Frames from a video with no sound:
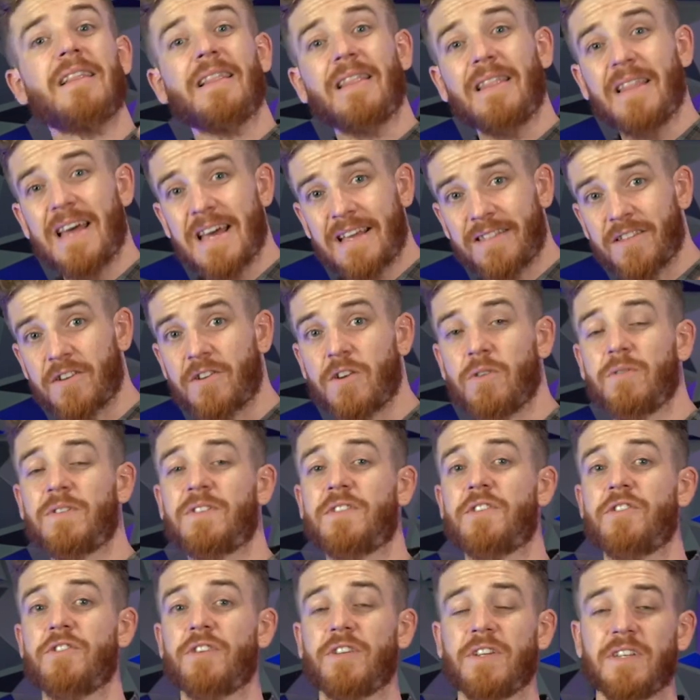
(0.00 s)
like the notes
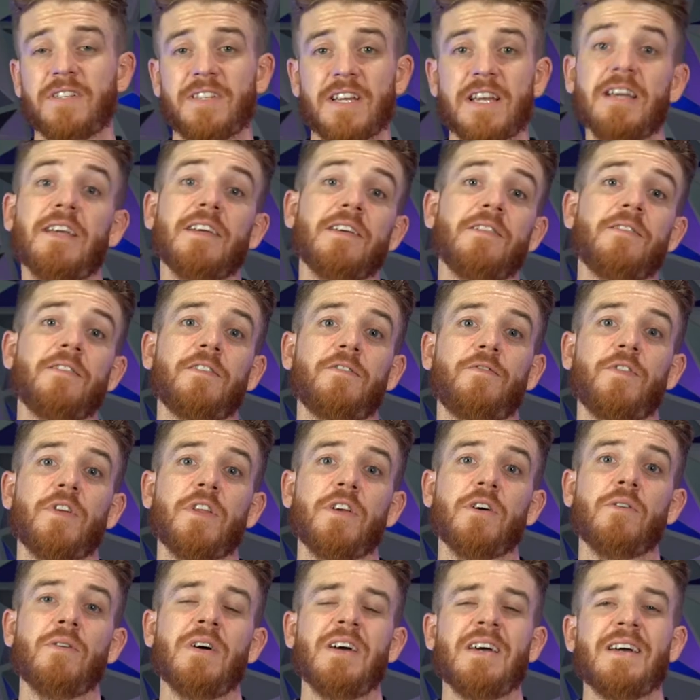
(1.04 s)
that you're gonna take in this
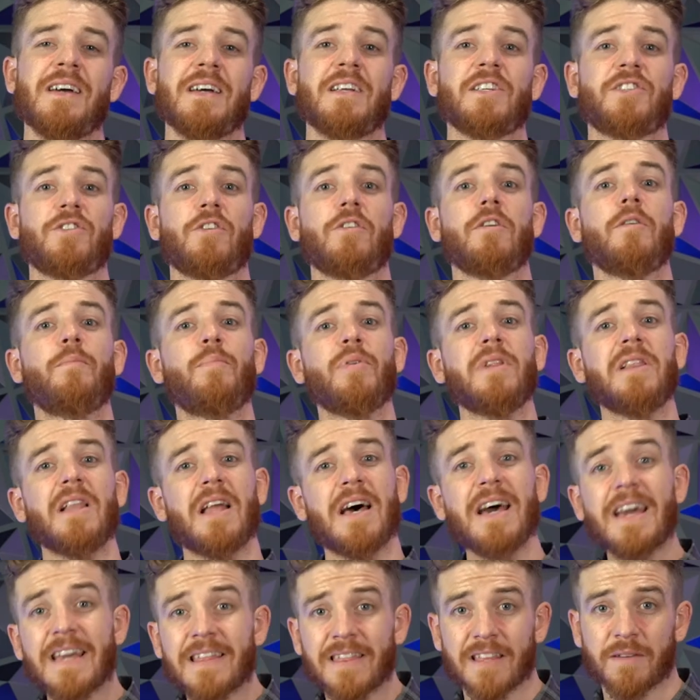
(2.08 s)
video, and start
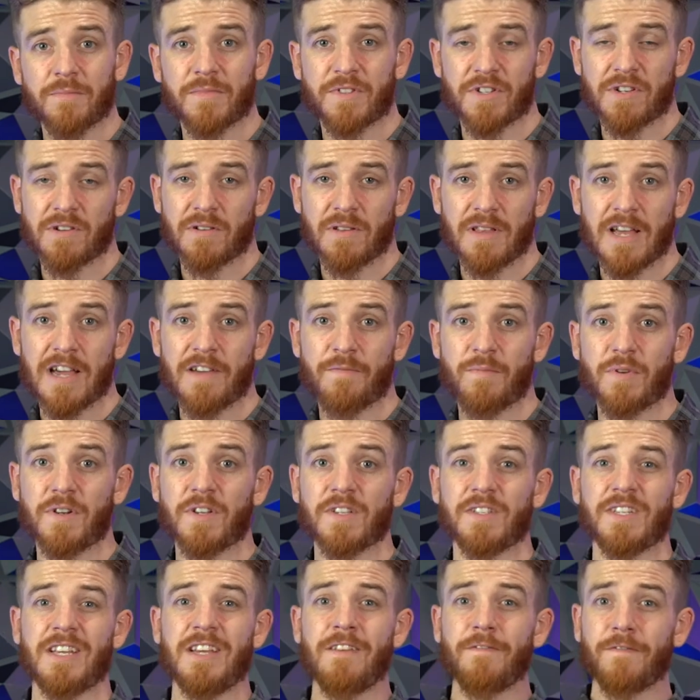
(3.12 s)
applying them to your life,
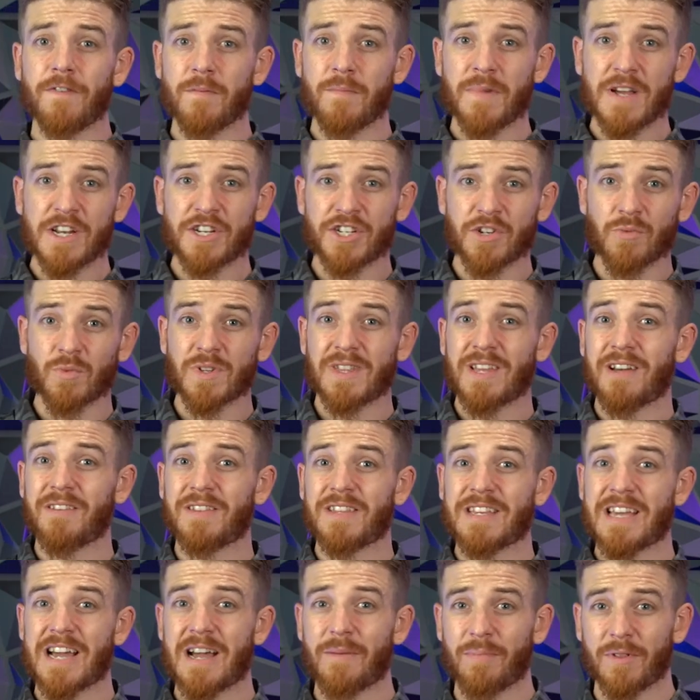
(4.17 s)
because information without
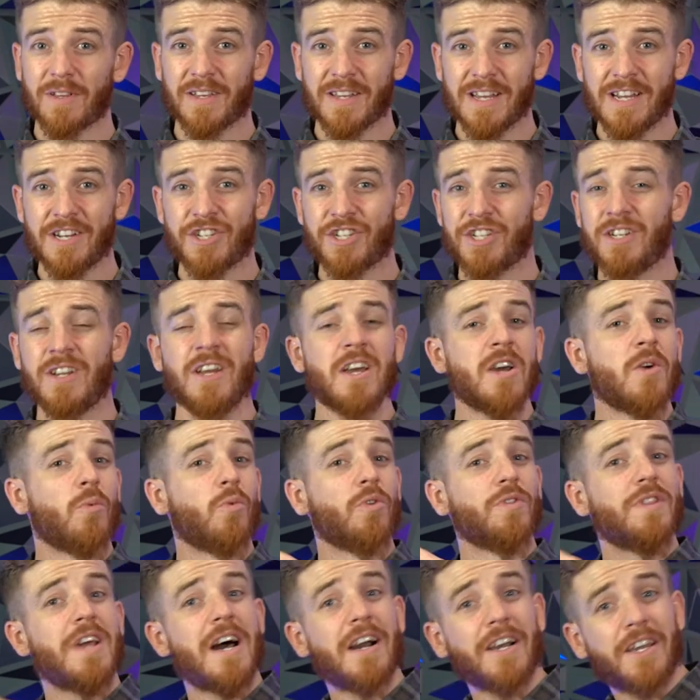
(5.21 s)
the application
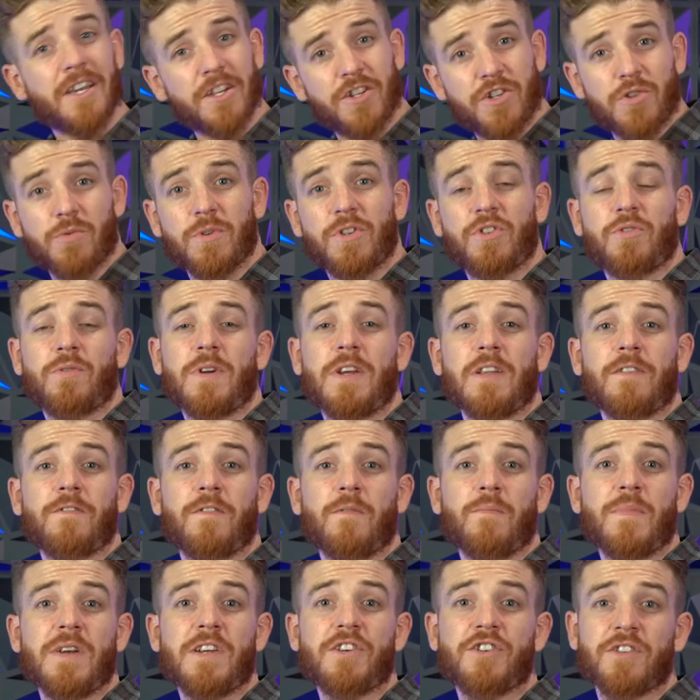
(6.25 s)
will not get you a
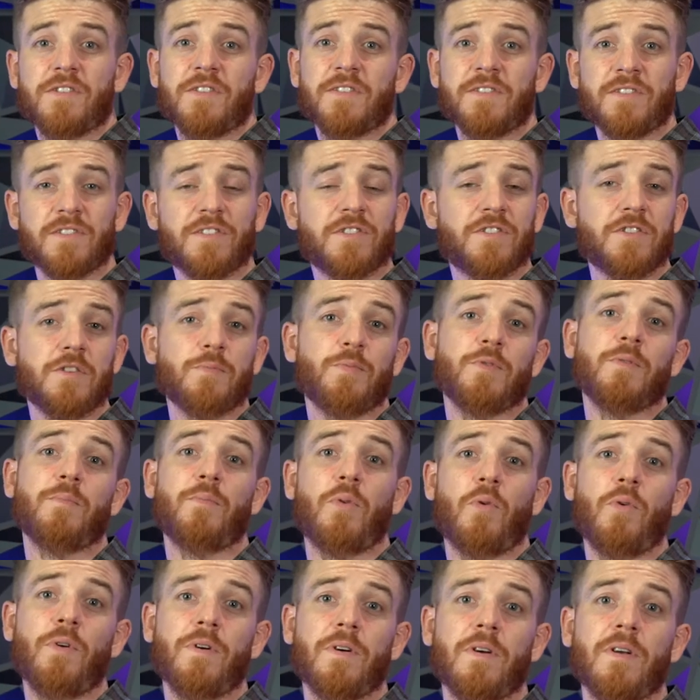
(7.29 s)
transformation. This is super
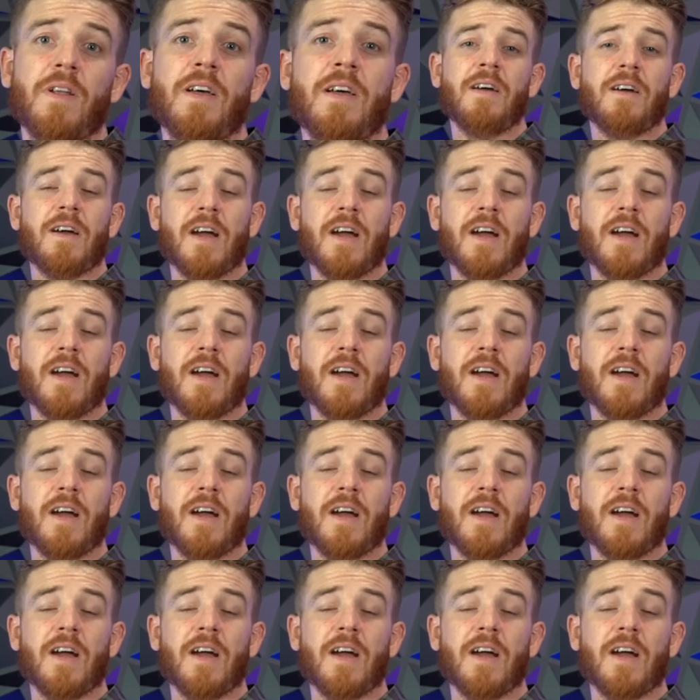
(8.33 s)
important.